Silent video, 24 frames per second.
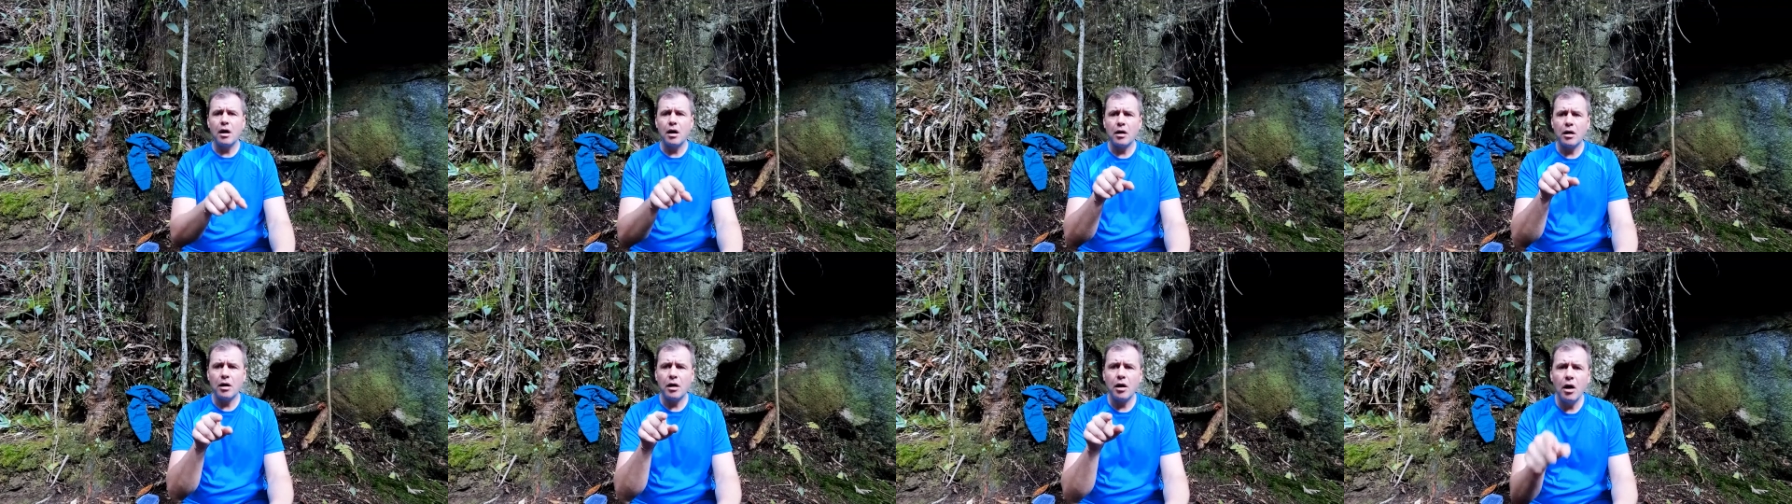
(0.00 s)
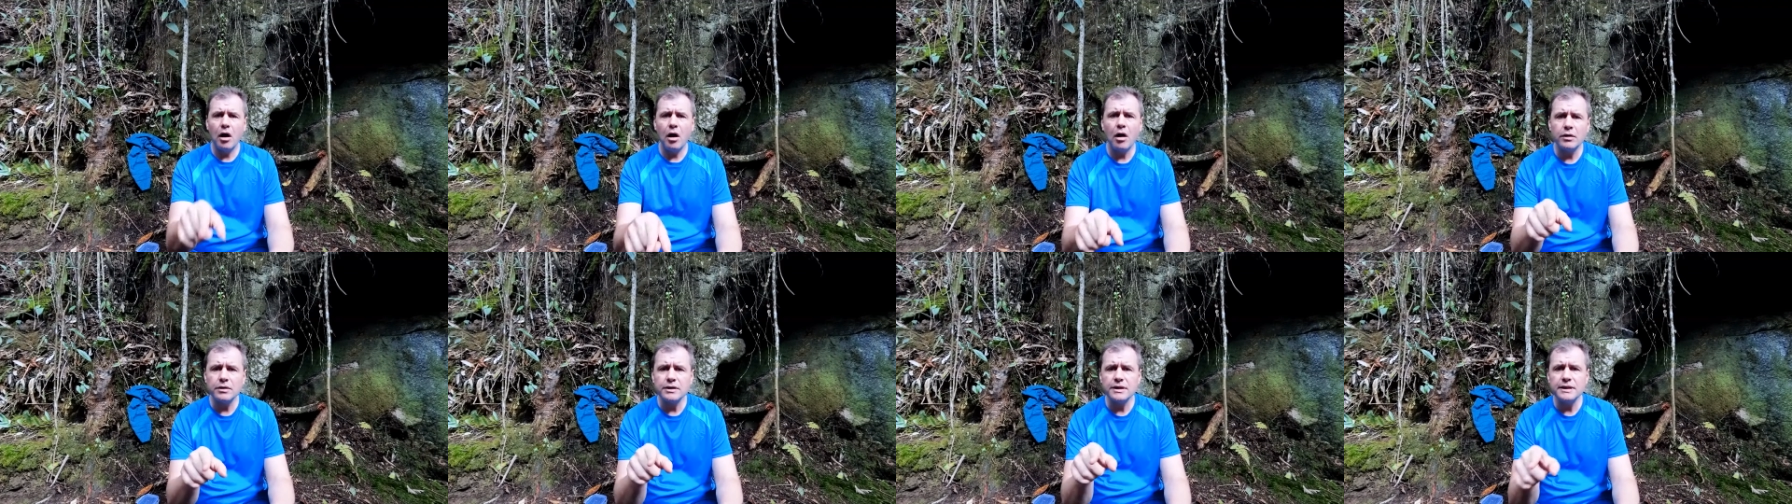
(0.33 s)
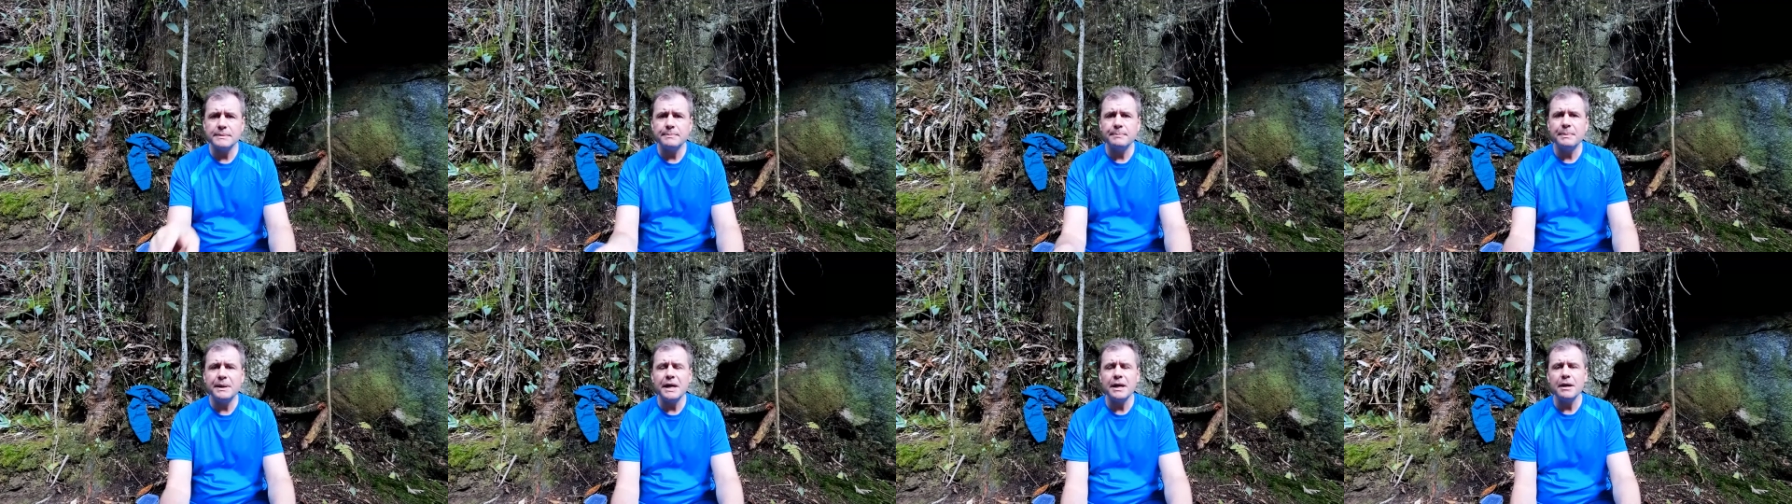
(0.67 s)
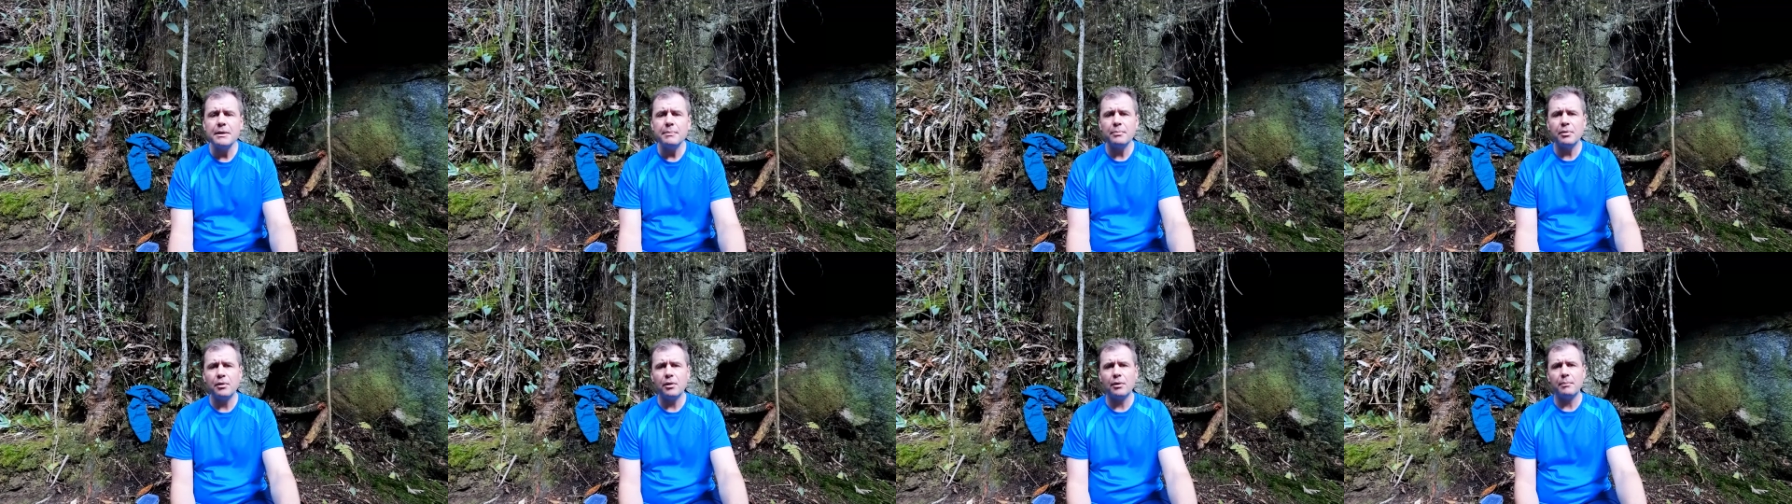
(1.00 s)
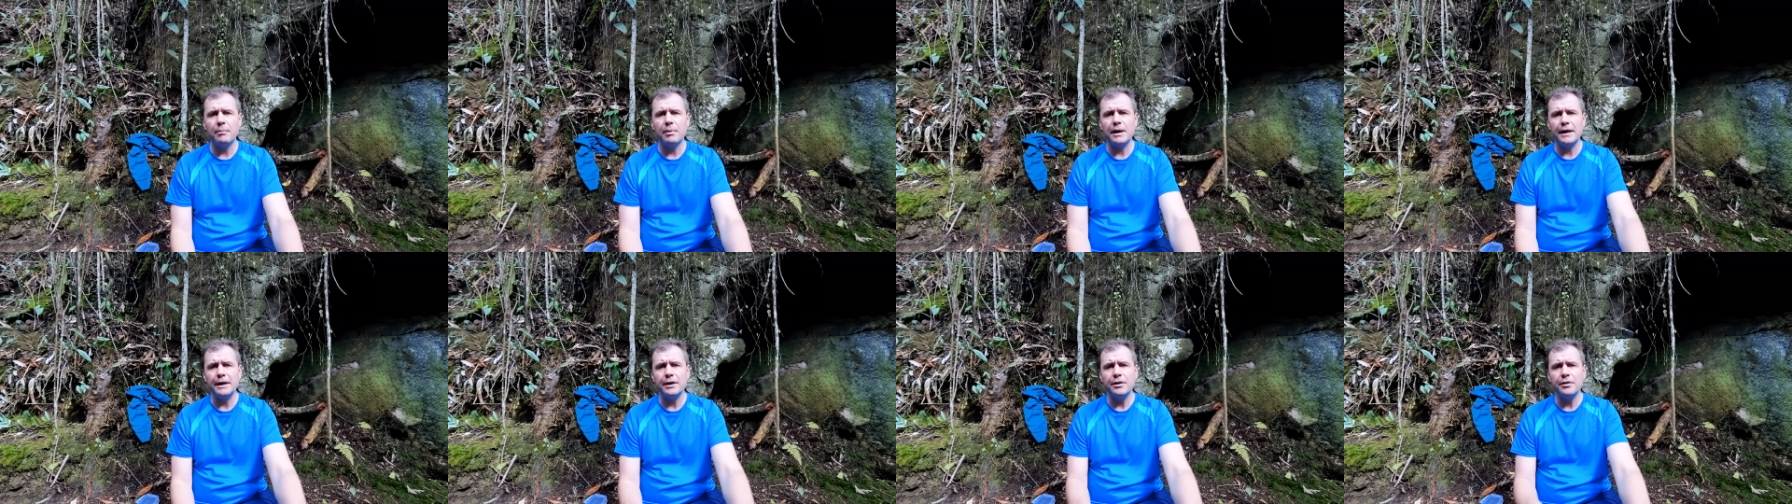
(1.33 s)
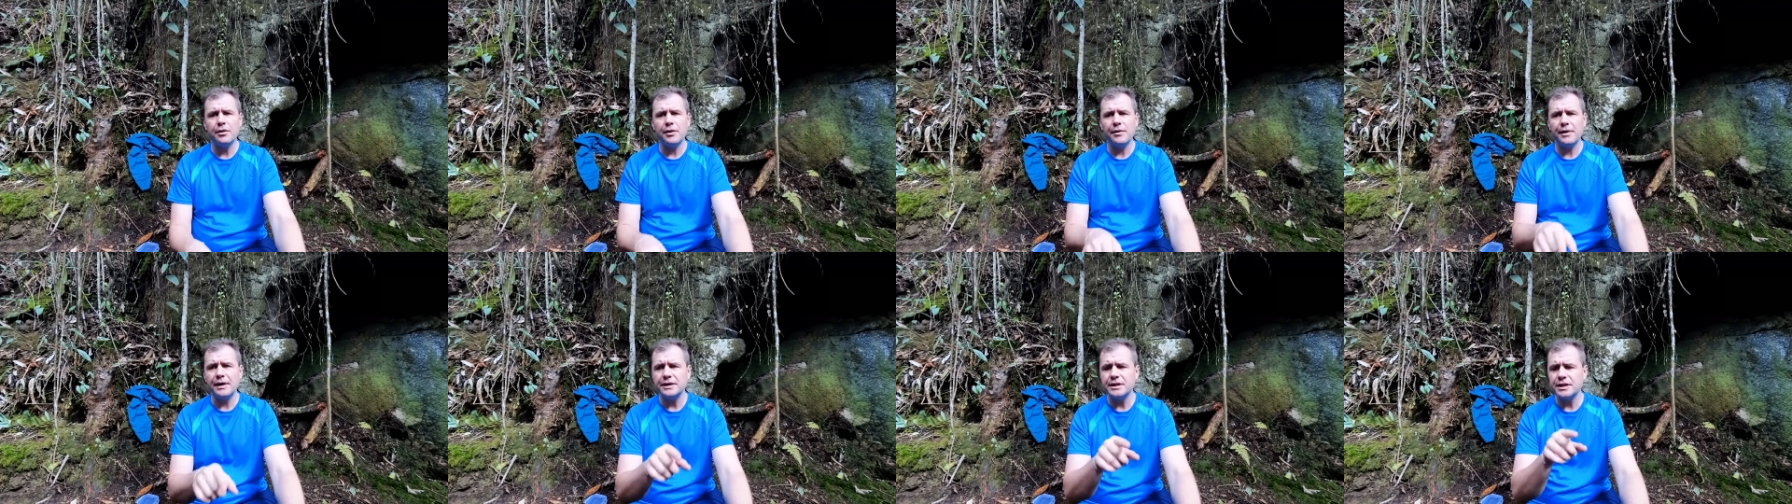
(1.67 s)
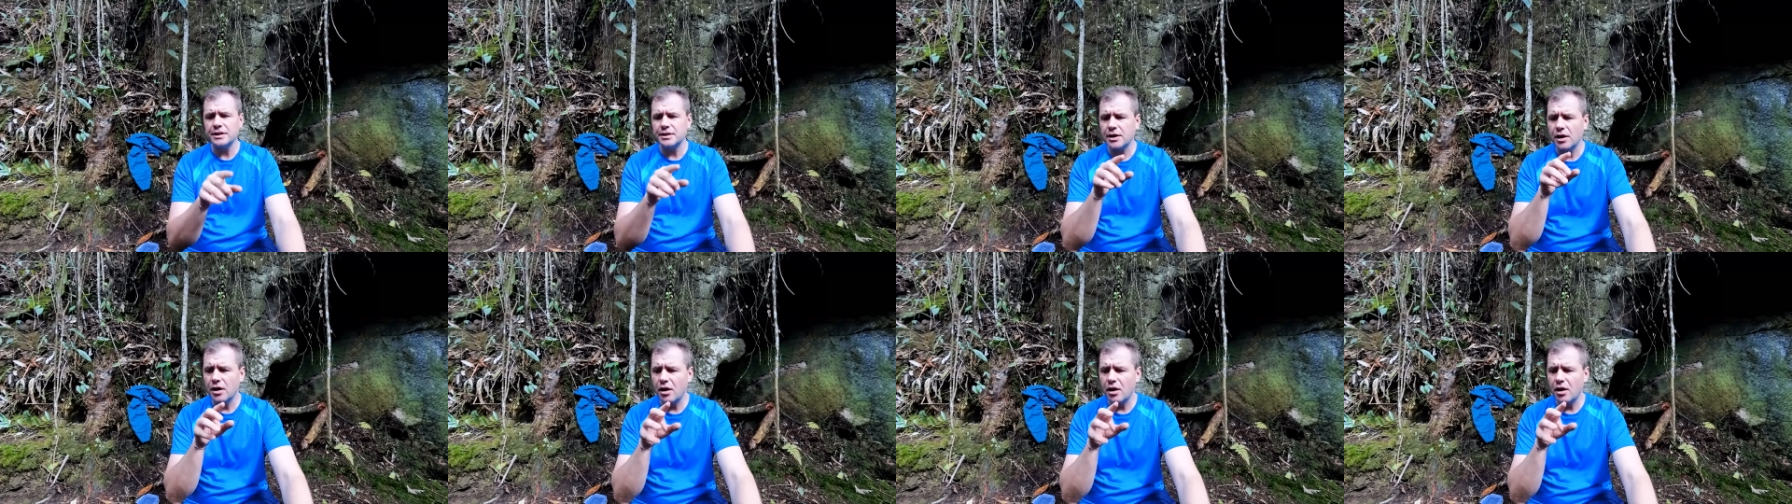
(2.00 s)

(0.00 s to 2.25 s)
can't speak properly. You know, they just